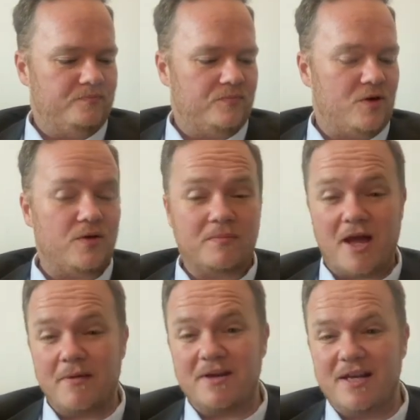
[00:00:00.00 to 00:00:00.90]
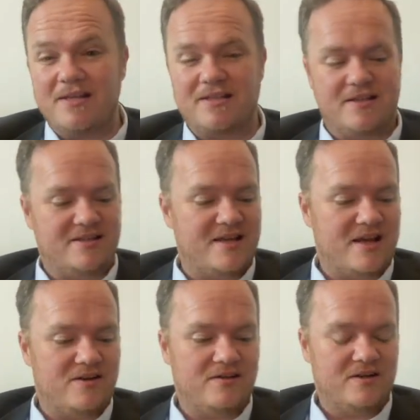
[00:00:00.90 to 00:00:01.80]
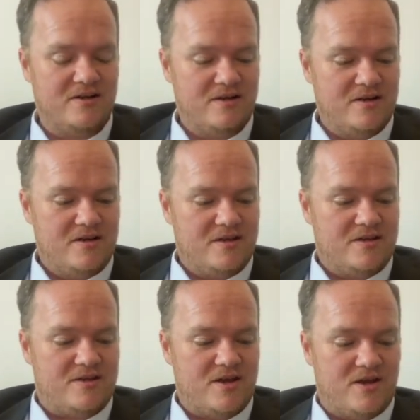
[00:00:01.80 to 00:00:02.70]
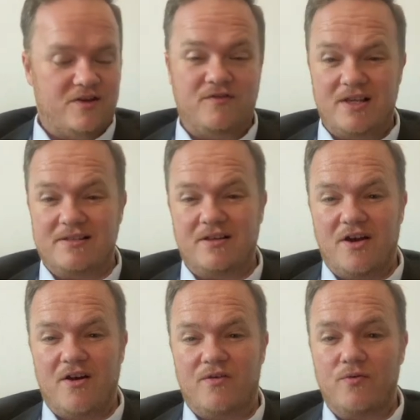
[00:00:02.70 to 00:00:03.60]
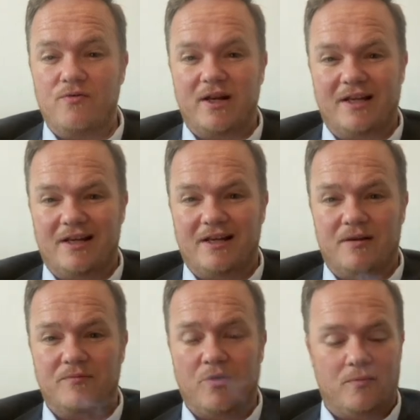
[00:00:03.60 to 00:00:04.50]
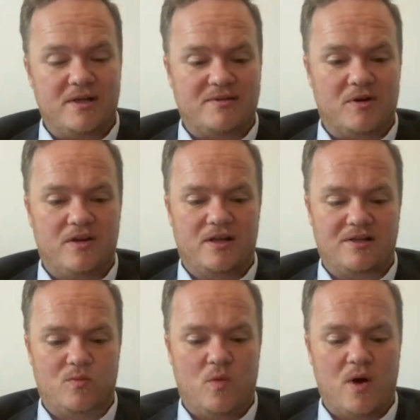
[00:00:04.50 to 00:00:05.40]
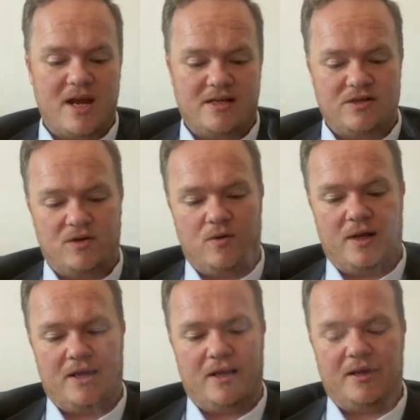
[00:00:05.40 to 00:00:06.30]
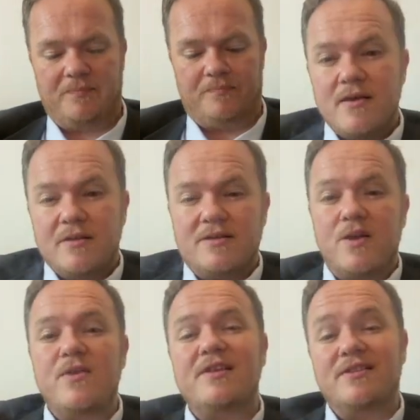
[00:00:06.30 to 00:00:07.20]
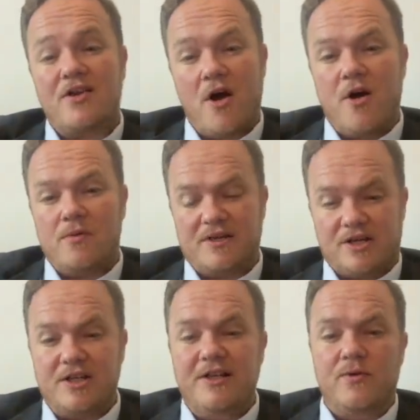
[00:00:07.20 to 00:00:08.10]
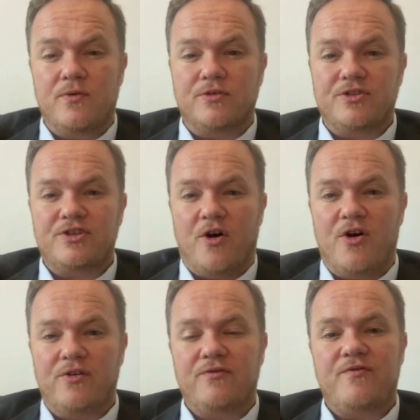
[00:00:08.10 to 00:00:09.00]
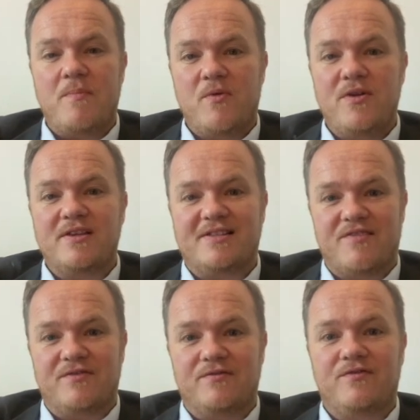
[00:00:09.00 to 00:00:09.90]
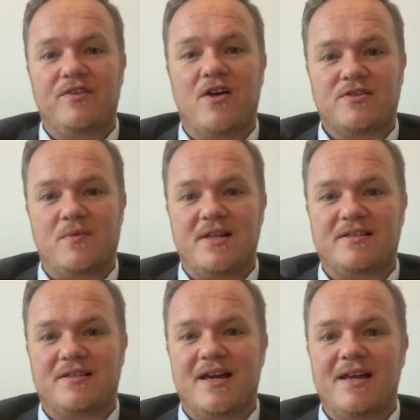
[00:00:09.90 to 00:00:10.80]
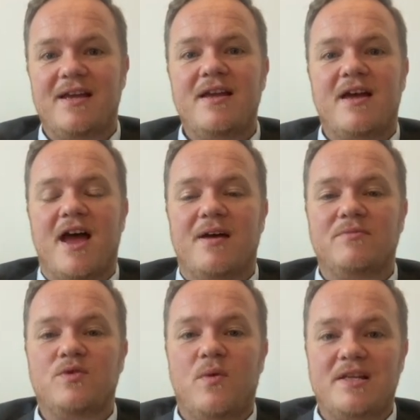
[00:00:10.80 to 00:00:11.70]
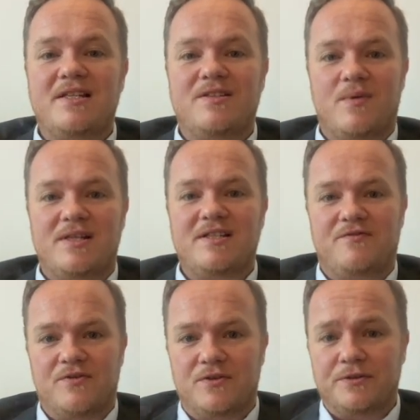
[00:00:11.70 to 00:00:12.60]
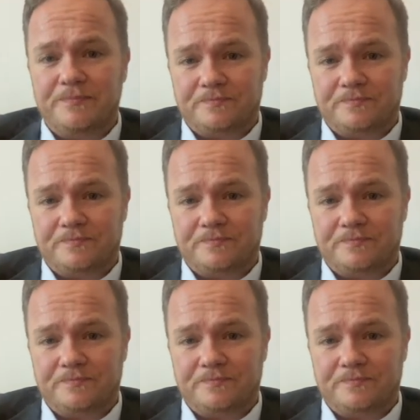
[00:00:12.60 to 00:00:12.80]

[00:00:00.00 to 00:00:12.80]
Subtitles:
God, I'm coming into the second, third of this cigar already, and I'm probably smoking this way too quickly. So this cigar was actually launched on February the 7th, last Wednesday, 2024.